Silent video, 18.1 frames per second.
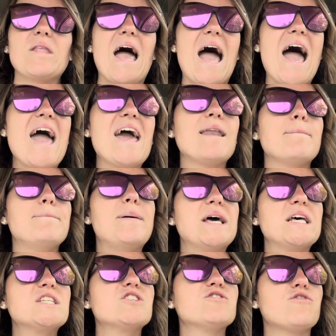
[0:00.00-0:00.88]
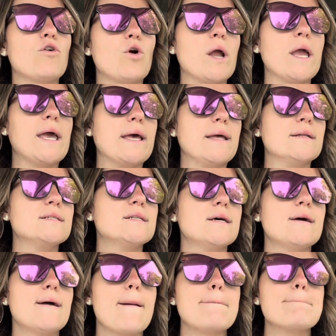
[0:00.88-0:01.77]
had a best friend,
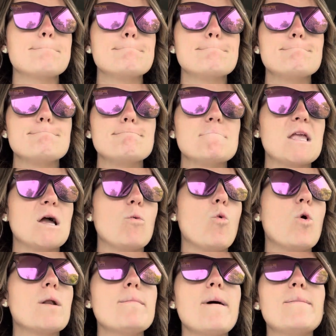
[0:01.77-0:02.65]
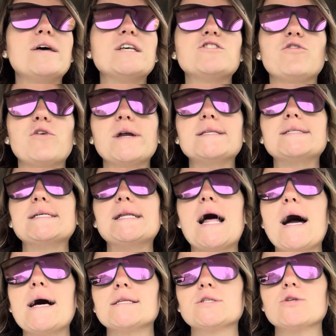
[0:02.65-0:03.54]
one of my best friends in
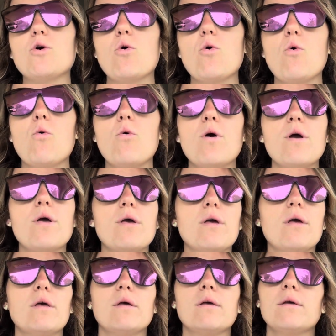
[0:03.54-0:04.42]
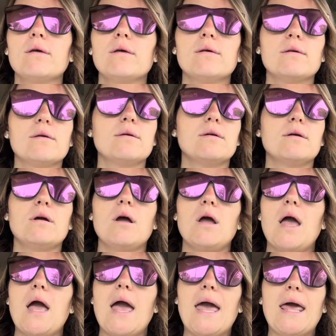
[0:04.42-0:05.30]
high school,
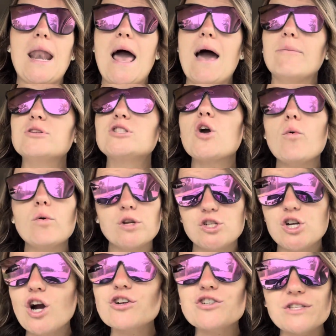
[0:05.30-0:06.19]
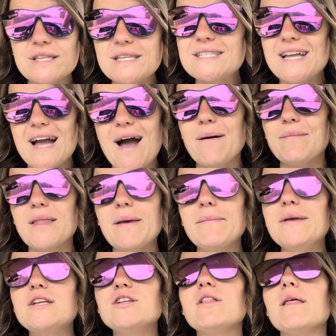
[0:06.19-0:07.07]
and And I was going to church at this time.
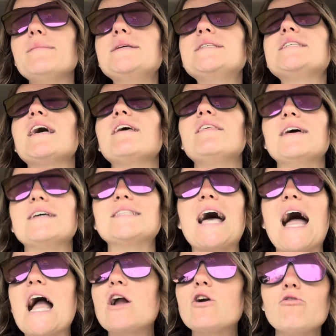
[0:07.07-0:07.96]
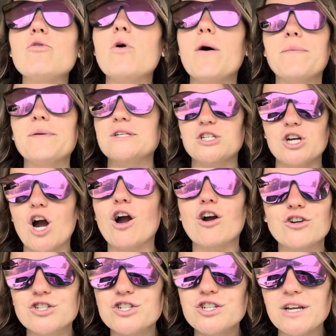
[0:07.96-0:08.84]
Let me say this. I grew up in
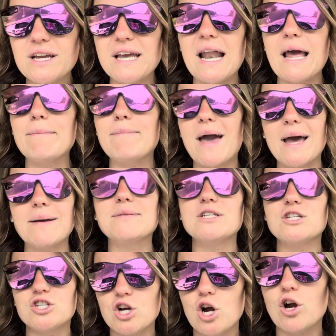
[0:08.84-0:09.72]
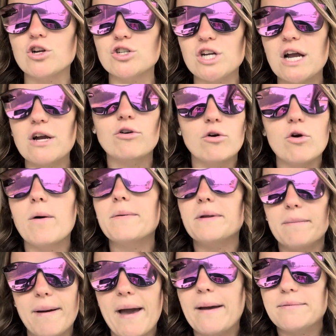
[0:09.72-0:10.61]
church, in a Baptist church. I grew up
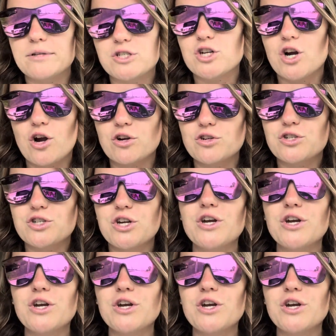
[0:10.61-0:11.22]
in a Baptist church.